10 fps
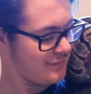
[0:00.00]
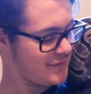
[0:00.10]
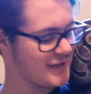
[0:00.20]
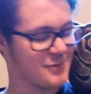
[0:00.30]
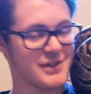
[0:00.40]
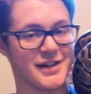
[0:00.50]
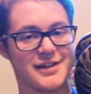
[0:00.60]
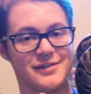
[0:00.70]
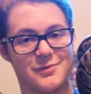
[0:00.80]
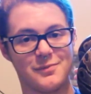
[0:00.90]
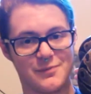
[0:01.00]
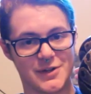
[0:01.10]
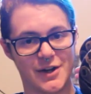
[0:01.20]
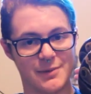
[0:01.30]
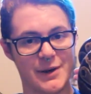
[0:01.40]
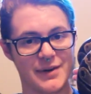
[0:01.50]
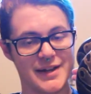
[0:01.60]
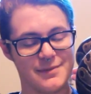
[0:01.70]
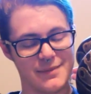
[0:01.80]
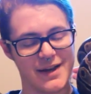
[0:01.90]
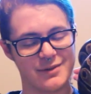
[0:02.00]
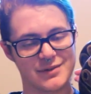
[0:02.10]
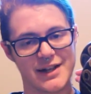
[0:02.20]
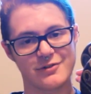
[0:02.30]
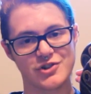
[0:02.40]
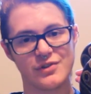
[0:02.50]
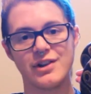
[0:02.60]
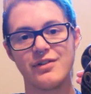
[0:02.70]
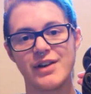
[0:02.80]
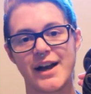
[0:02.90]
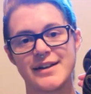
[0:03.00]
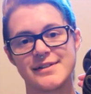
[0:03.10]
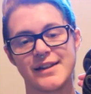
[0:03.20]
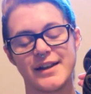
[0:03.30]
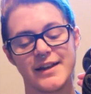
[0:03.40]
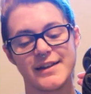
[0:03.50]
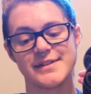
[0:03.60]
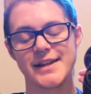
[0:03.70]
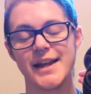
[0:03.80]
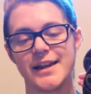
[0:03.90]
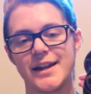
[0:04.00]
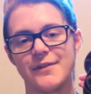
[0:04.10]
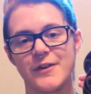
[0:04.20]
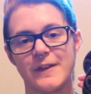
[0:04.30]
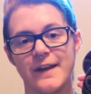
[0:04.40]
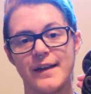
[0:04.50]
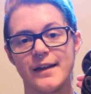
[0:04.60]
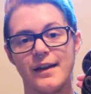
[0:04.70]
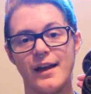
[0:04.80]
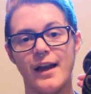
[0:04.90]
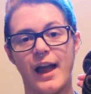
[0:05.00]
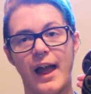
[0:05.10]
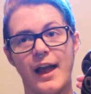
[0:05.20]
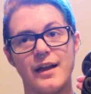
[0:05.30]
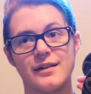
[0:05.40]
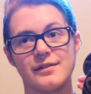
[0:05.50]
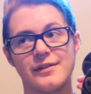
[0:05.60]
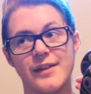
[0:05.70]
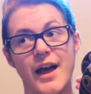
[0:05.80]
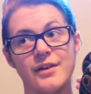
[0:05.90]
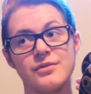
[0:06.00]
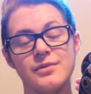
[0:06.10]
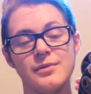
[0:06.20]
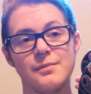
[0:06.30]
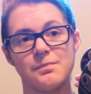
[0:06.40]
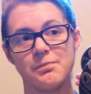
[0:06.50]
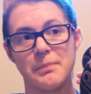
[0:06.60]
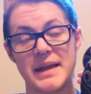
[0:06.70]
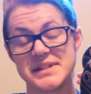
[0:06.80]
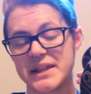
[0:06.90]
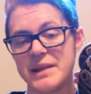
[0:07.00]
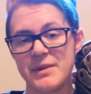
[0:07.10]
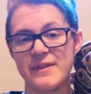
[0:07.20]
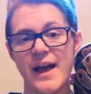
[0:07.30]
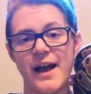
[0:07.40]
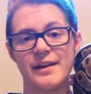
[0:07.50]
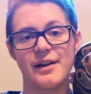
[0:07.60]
since we're done talking about him, I will now show you guys like his tank and everything. And that'll basically be that.